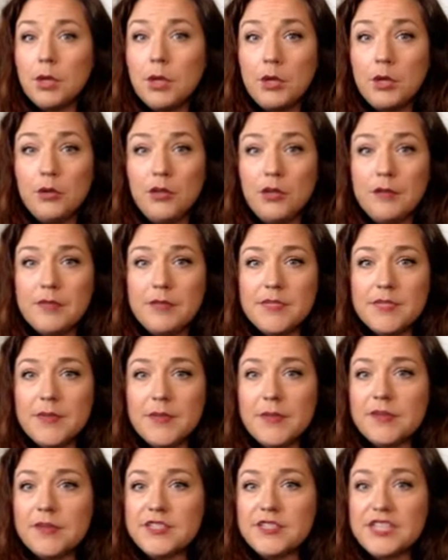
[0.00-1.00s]
litmus paper
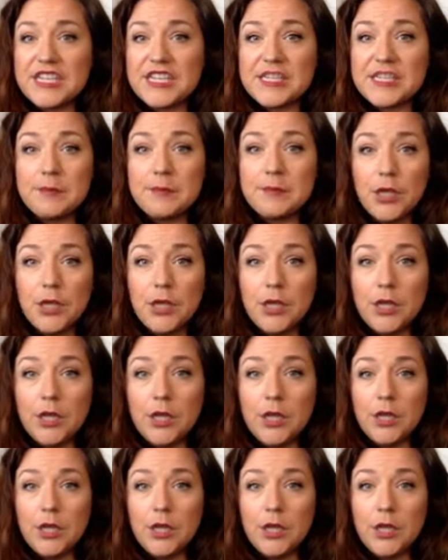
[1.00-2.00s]
stays blue.
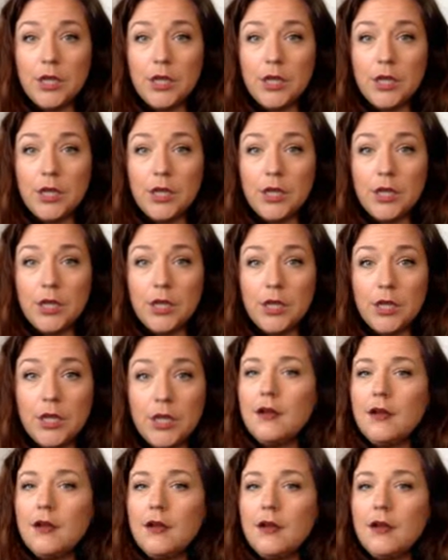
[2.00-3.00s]

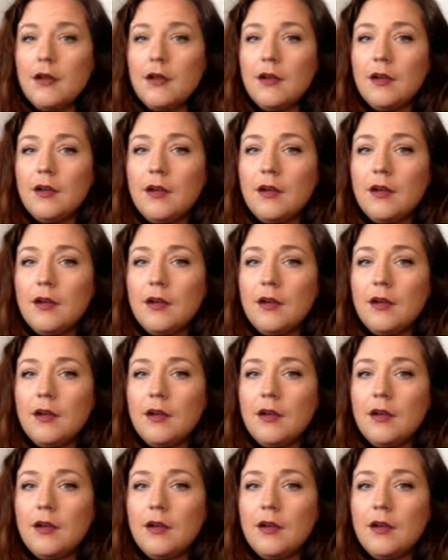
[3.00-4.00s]
Red litmus paper
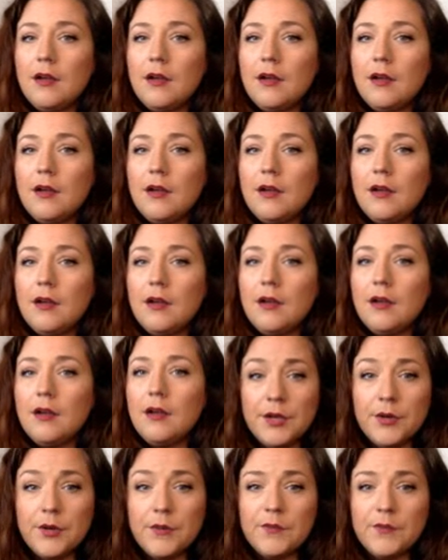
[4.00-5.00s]
turns blue.
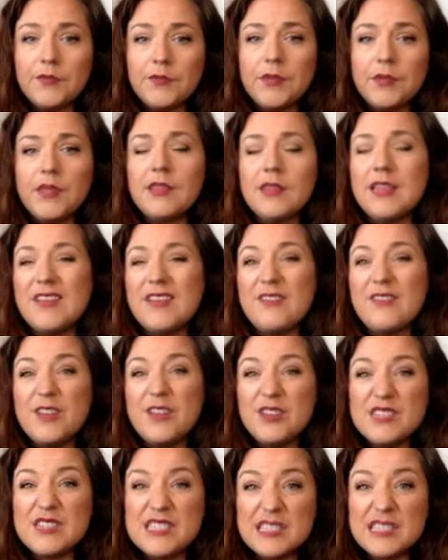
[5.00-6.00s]
They feel
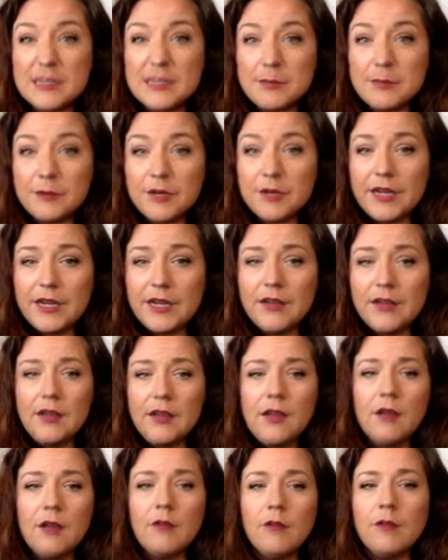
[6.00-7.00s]
slippery.
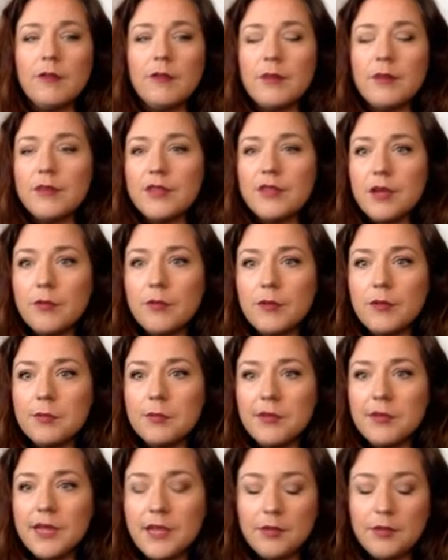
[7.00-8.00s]
Remember that we
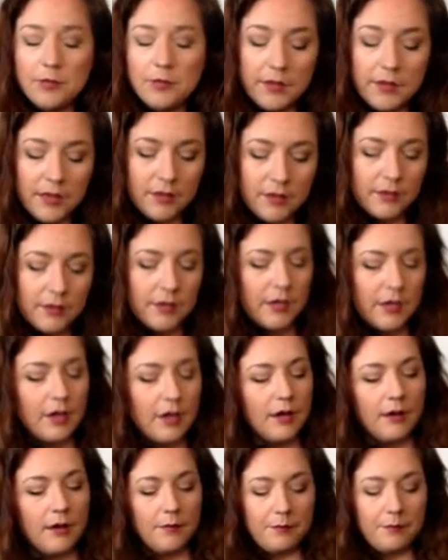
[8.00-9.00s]
played with
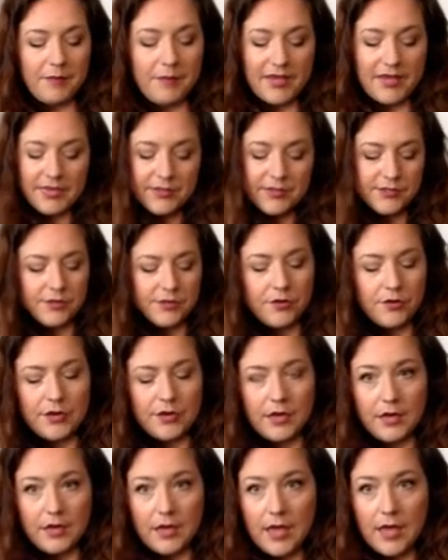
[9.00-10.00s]
baking soda
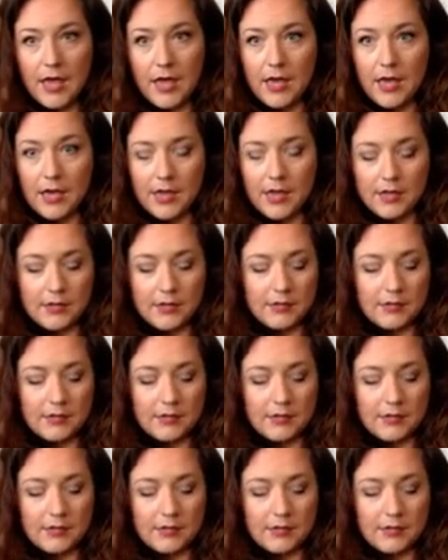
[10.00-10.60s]
and